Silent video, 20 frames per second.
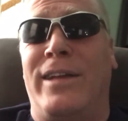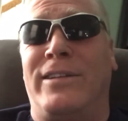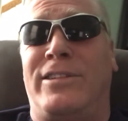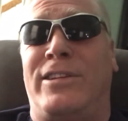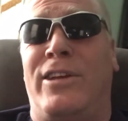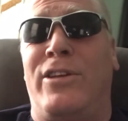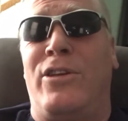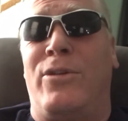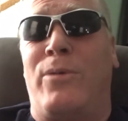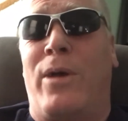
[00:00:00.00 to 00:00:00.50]
I
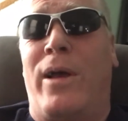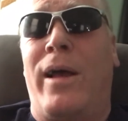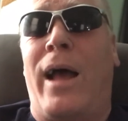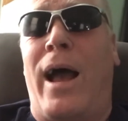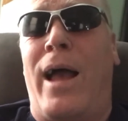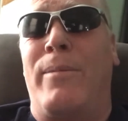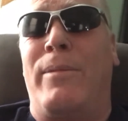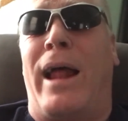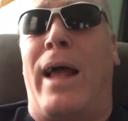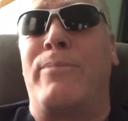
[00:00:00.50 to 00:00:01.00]
seen you.
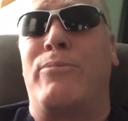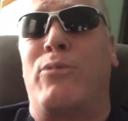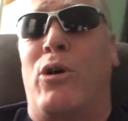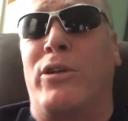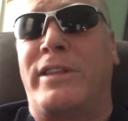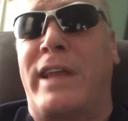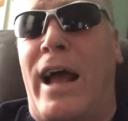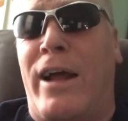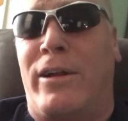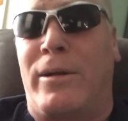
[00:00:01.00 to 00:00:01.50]
I mean, I
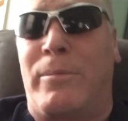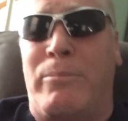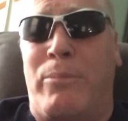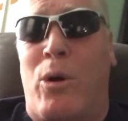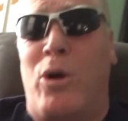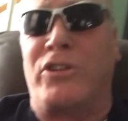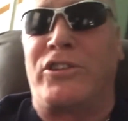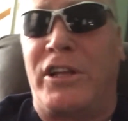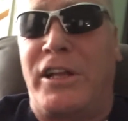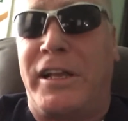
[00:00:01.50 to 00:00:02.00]
brought down a
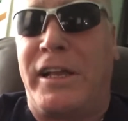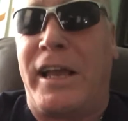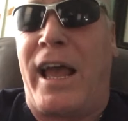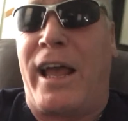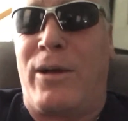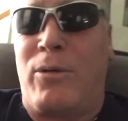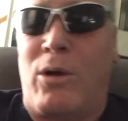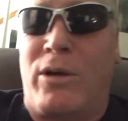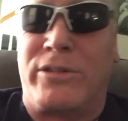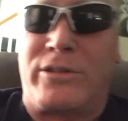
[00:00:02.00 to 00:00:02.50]
Boston
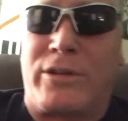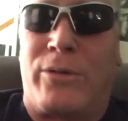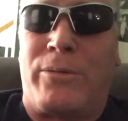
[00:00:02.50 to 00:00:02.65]
gang once,